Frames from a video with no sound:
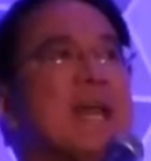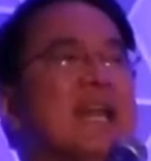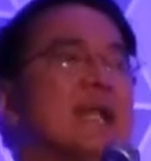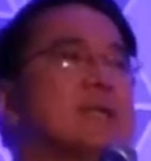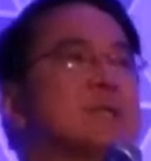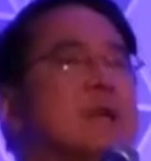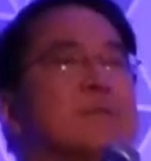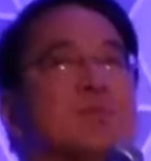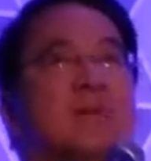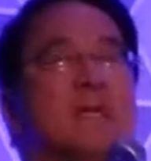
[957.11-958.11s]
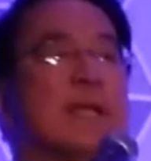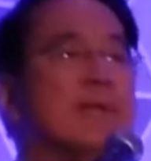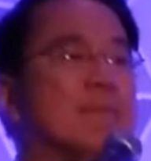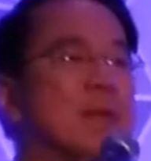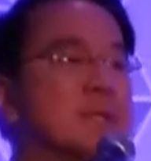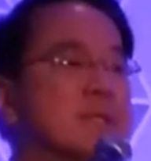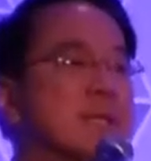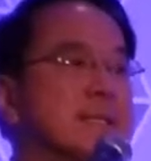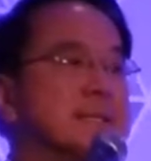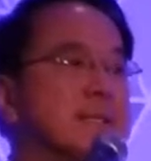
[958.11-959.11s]
And then he stops working because
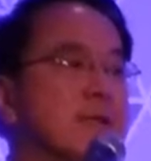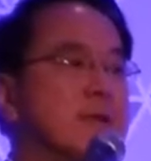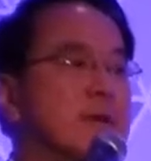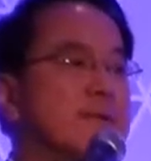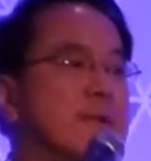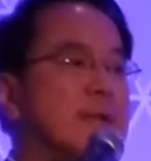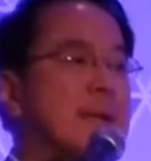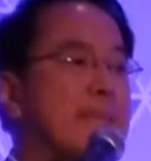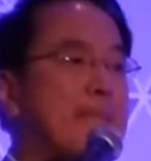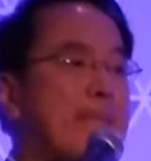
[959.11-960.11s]
he gets tenure after that.